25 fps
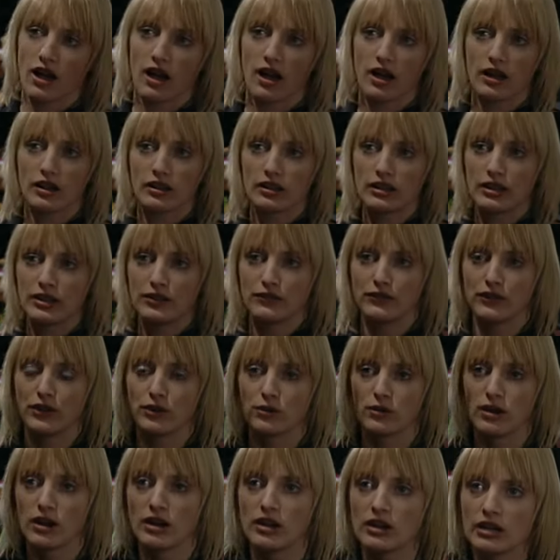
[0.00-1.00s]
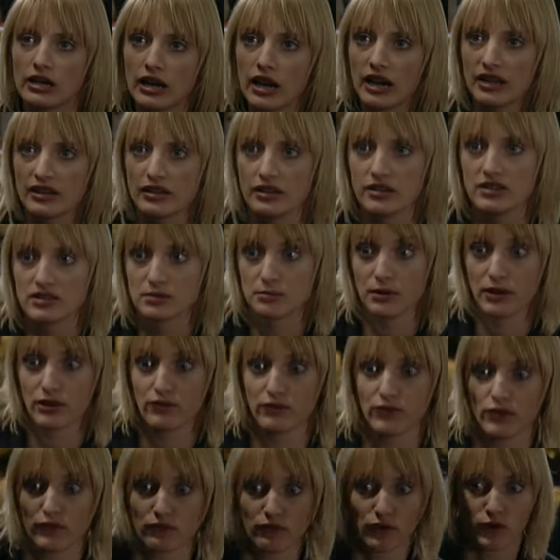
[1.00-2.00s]
I'll leave you. Uh, I need to make a
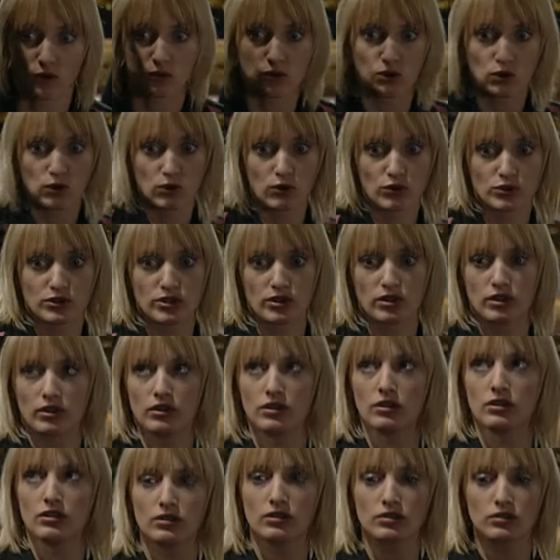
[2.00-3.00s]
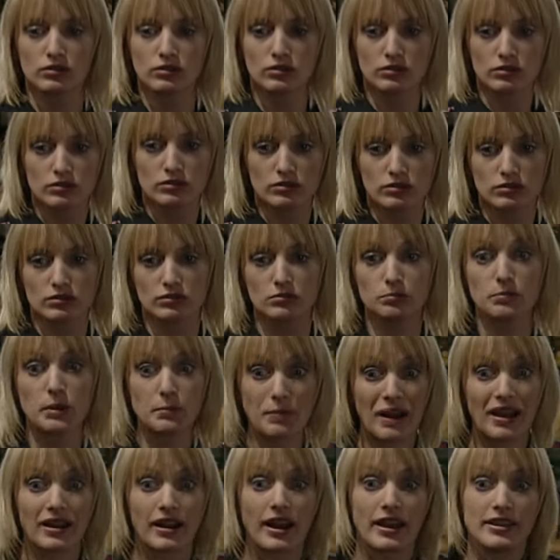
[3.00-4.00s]
few phone calls. I'll be
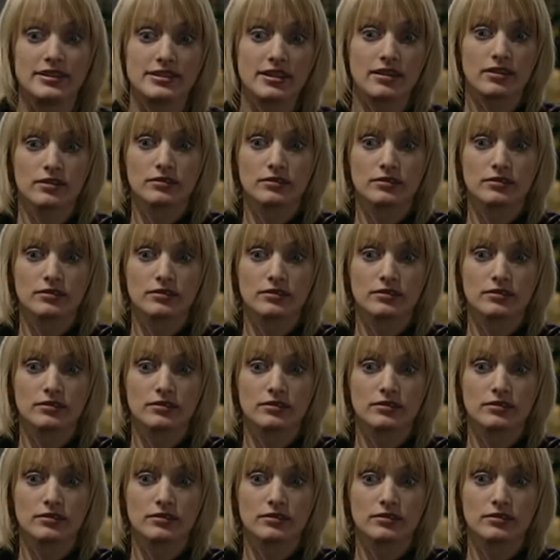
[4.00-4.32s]
back later.